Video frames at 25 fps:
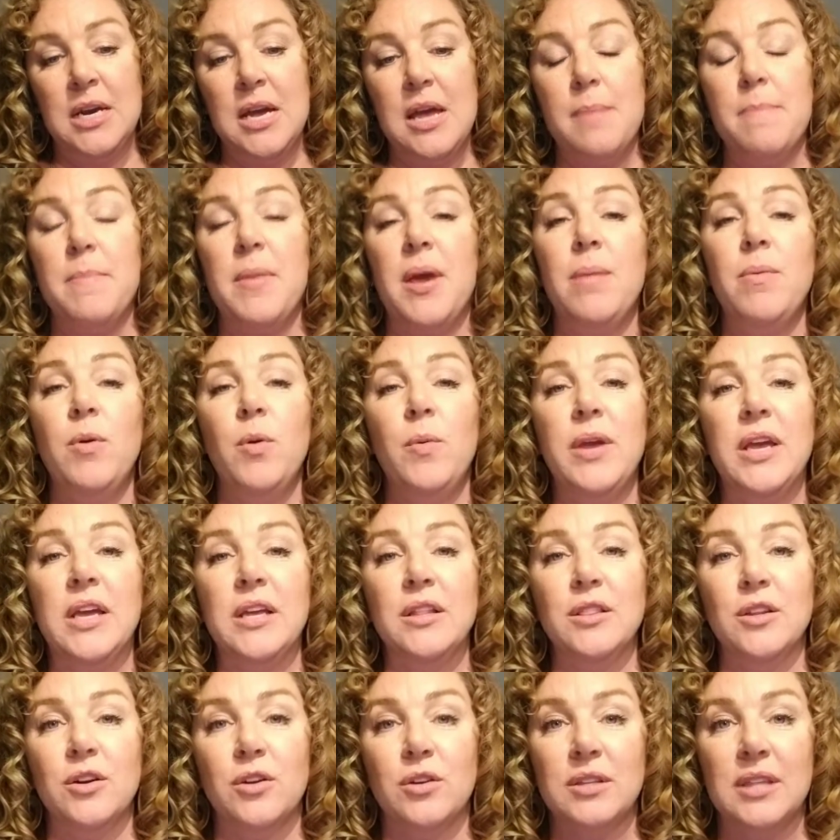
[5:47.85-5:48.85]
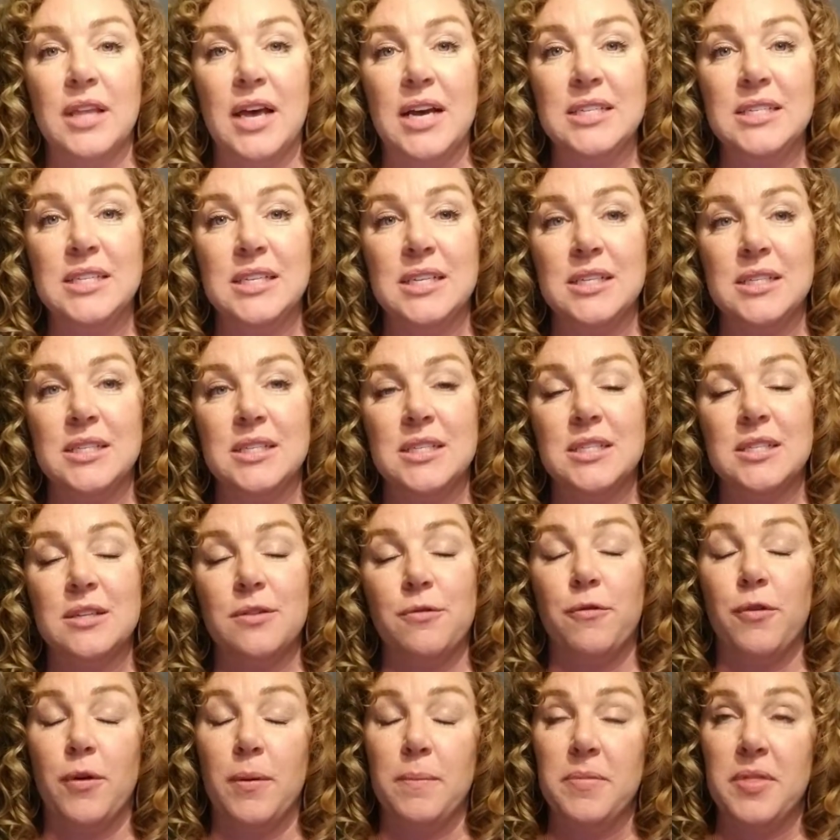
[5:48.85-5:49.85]
Maybe we can learn lessons
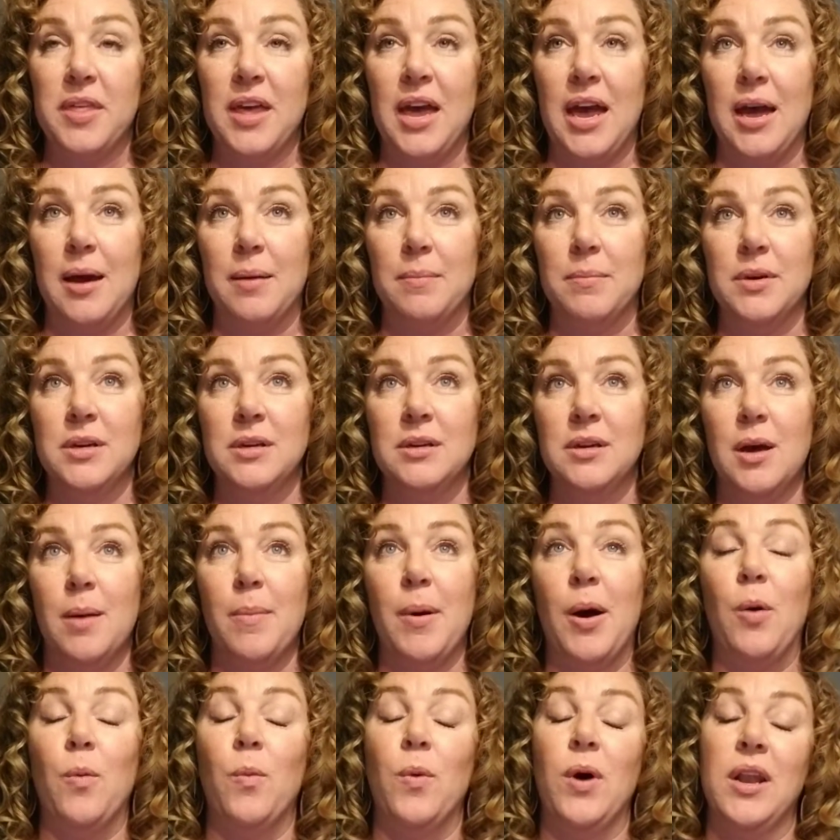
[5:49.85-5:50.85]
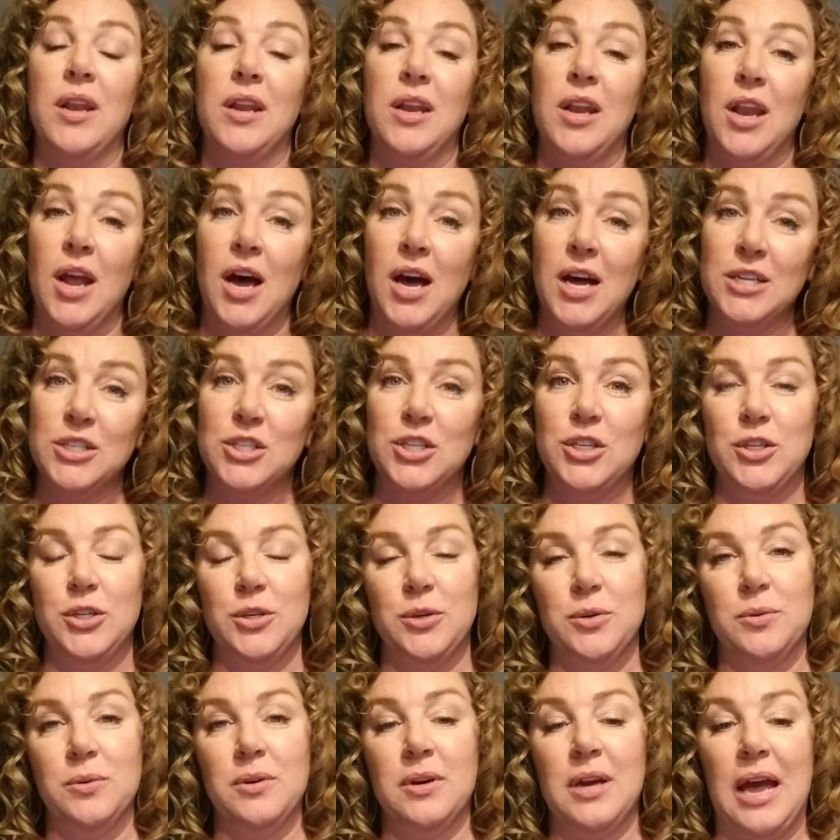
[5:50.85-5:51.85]
from them about what not to
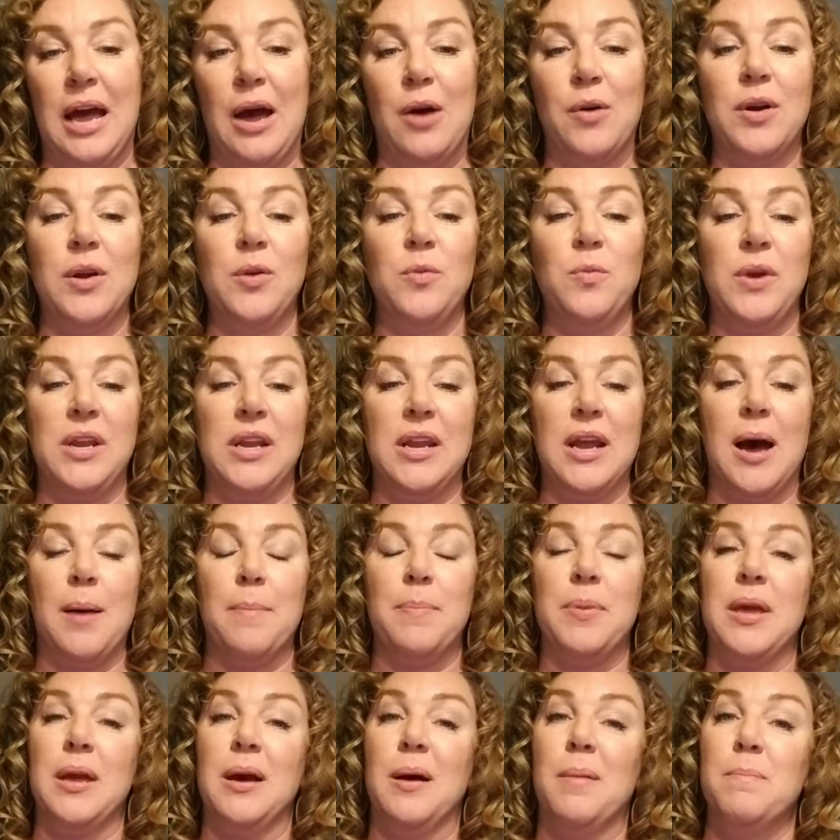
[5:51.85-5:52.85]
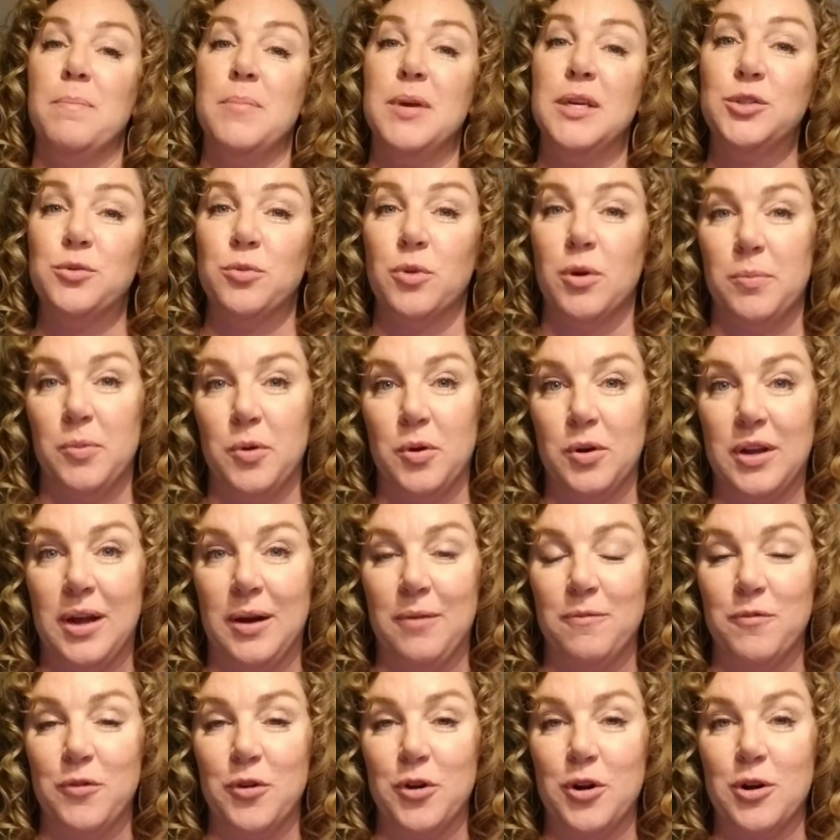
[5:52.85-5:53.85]
do. How can we not be a miserable
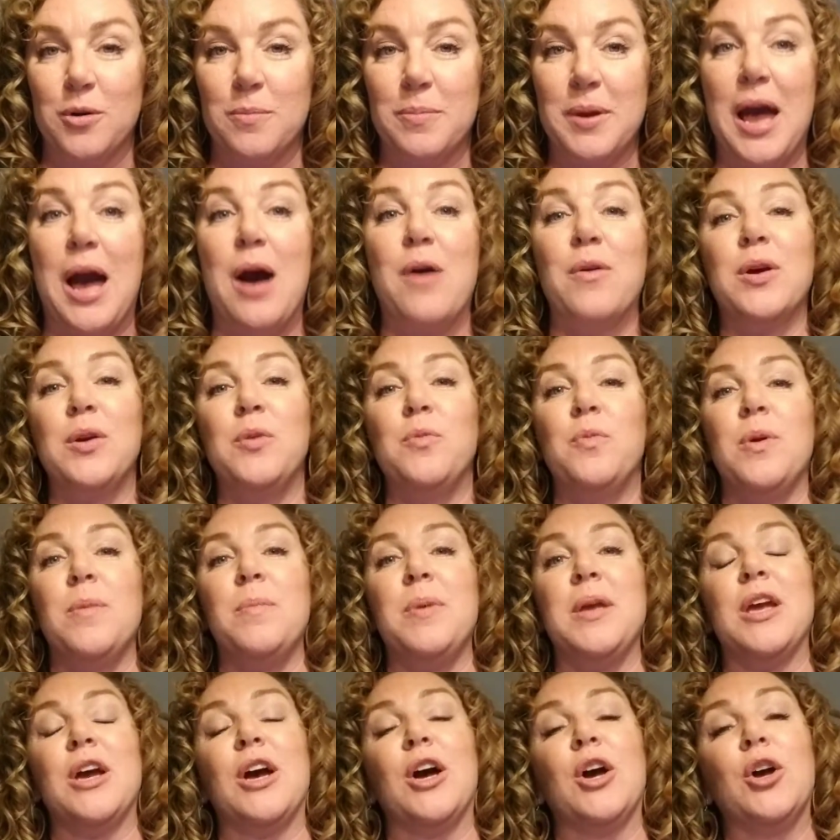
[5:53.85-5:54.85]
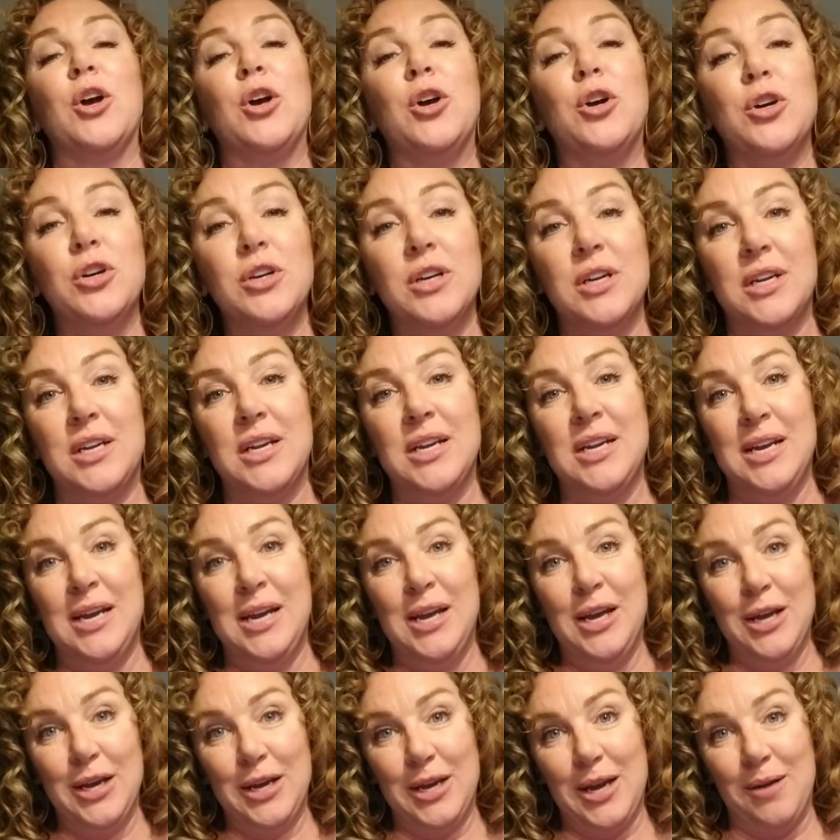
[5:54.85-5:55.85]
comforter, but how can we be a good
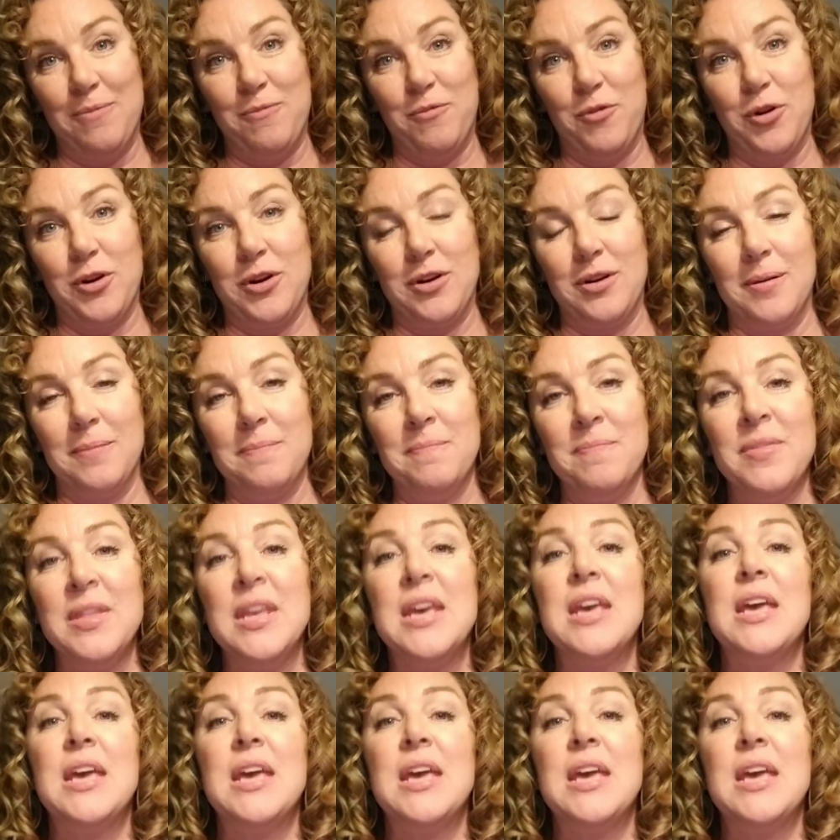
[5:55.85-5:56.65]
comforter?